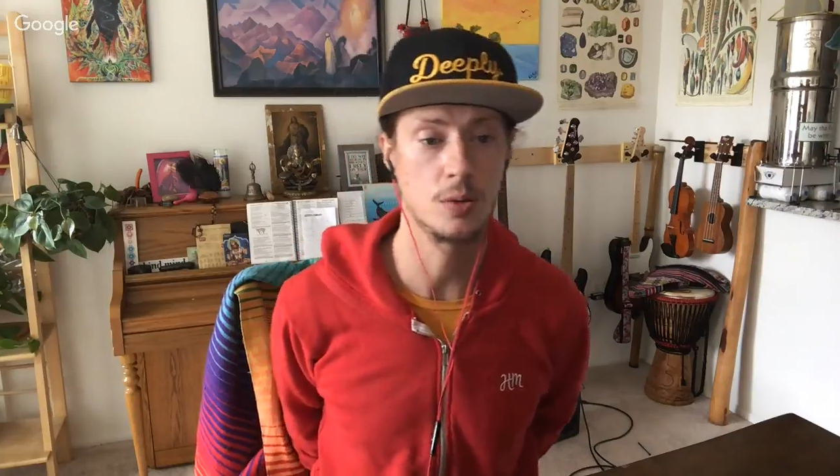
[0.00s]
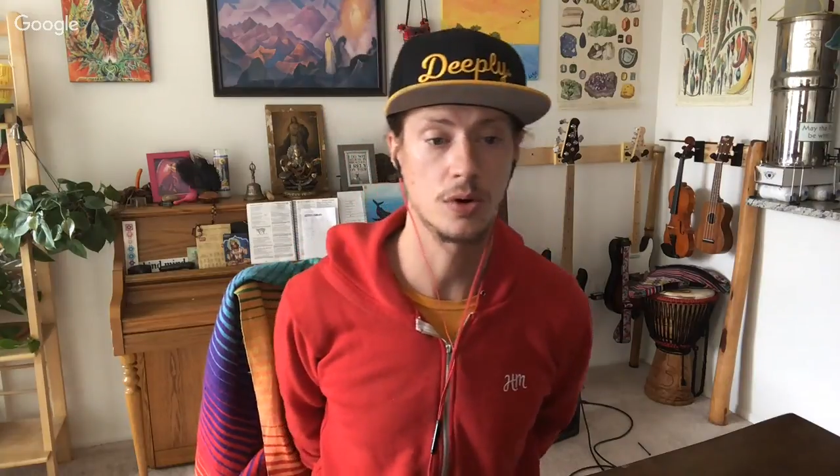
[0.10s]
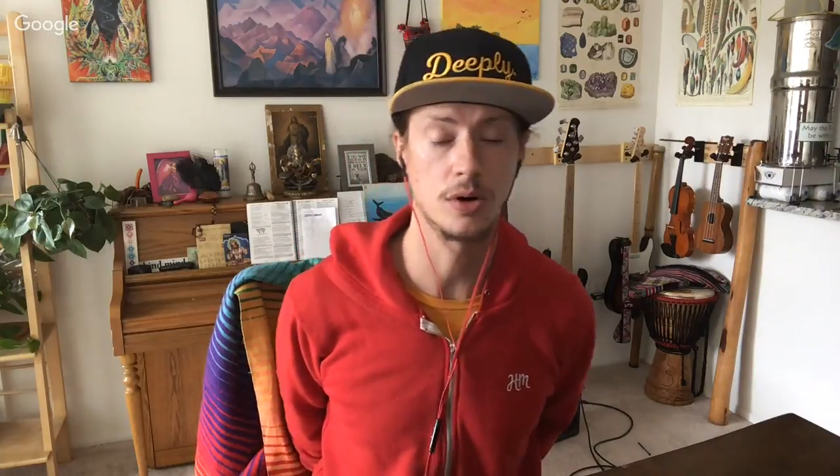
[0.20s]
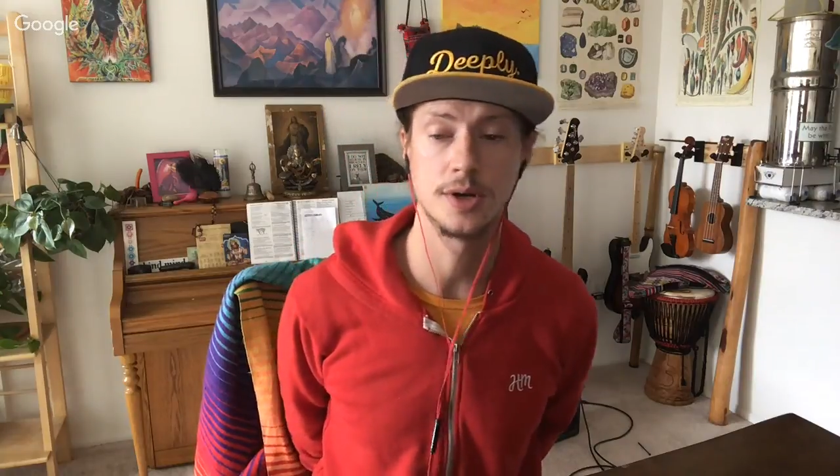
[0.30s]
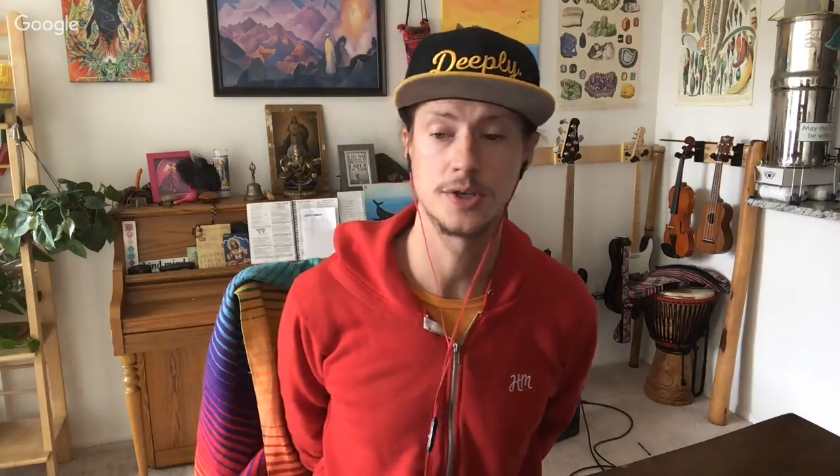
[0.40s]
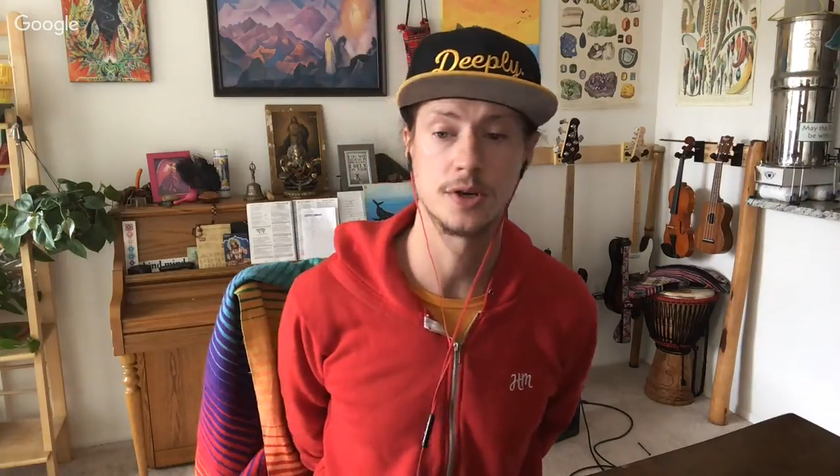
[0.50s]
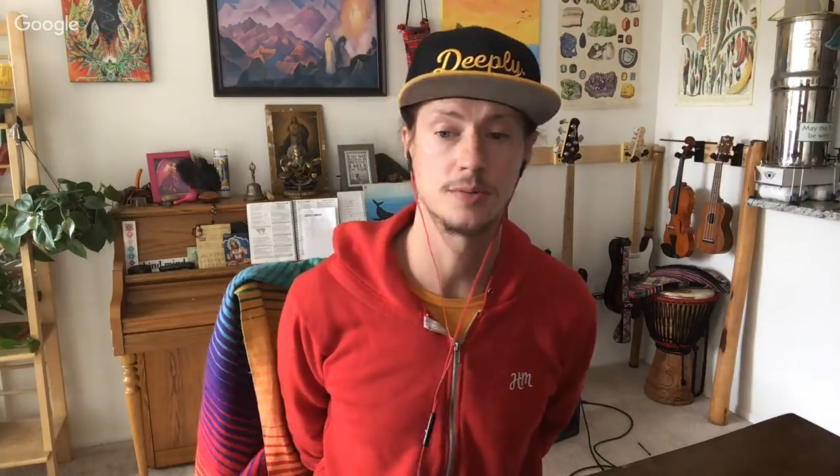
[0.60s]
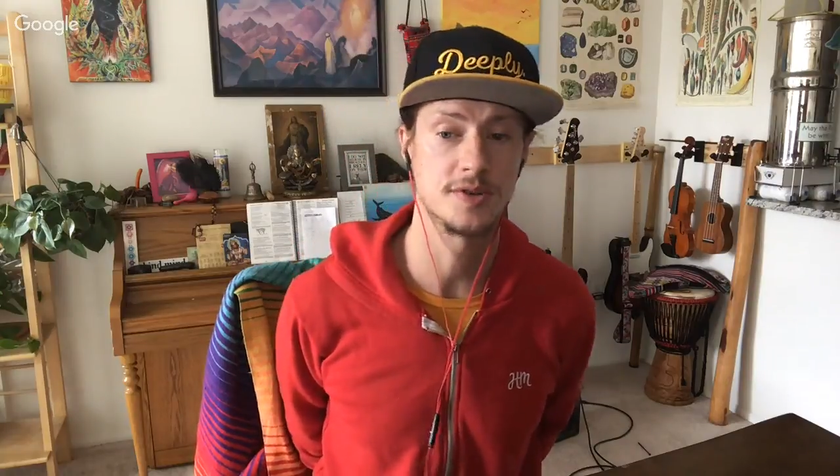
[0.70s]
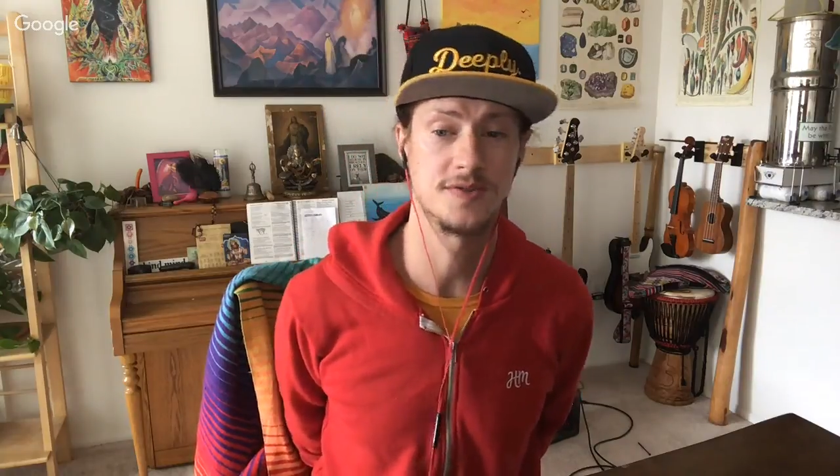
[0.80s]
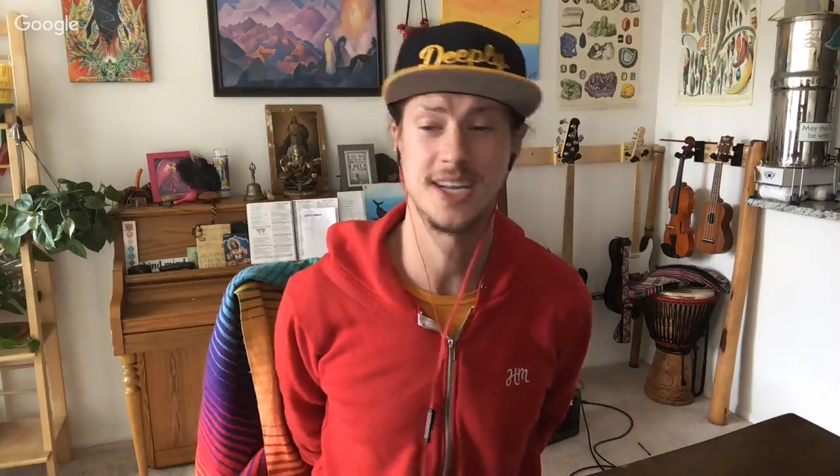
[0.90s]
or in
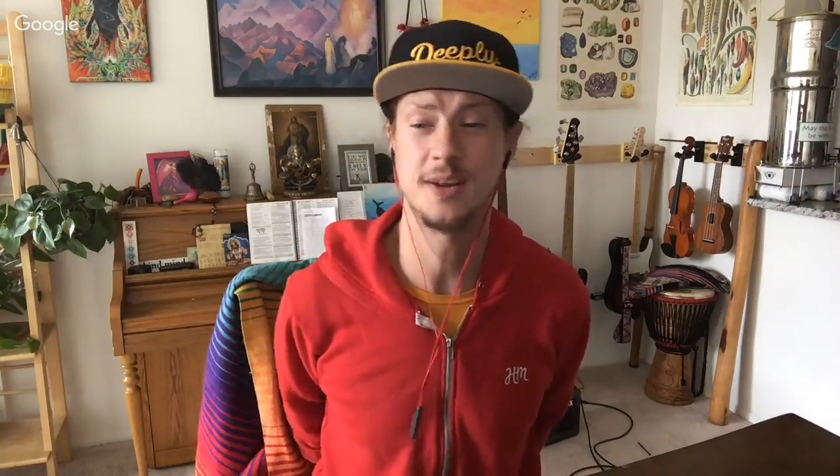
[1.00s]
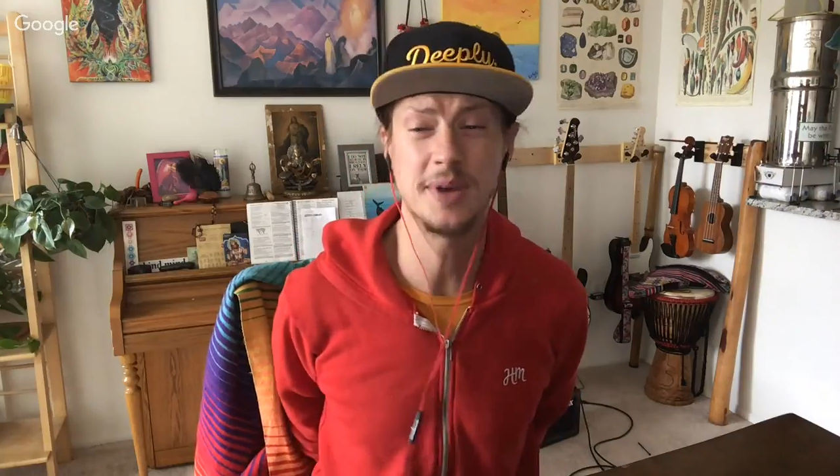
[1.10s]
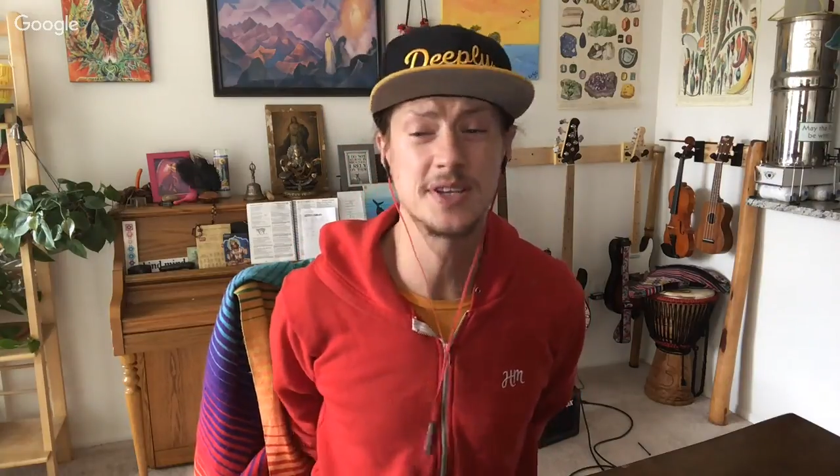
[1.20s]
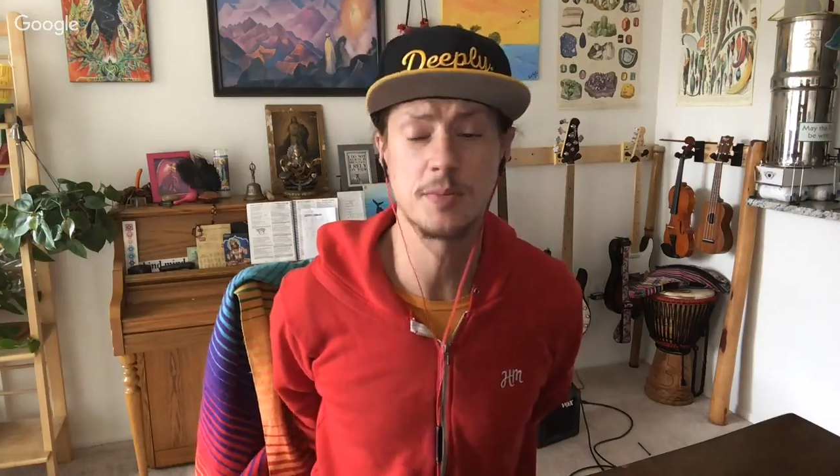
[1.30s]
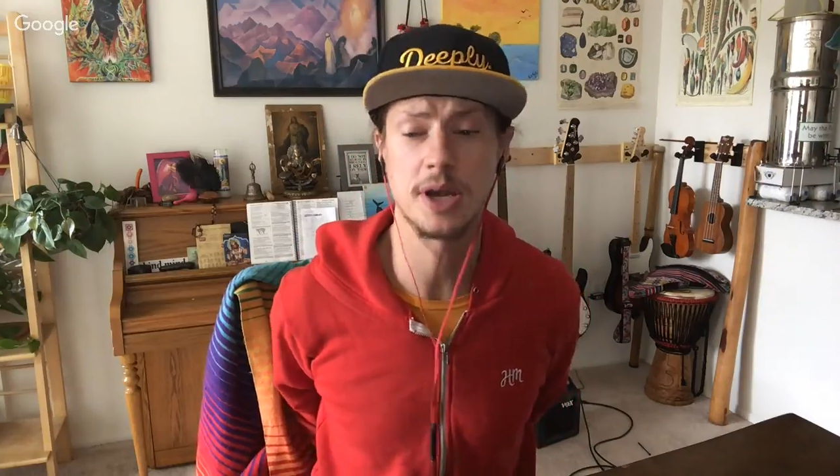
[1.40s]
terms of database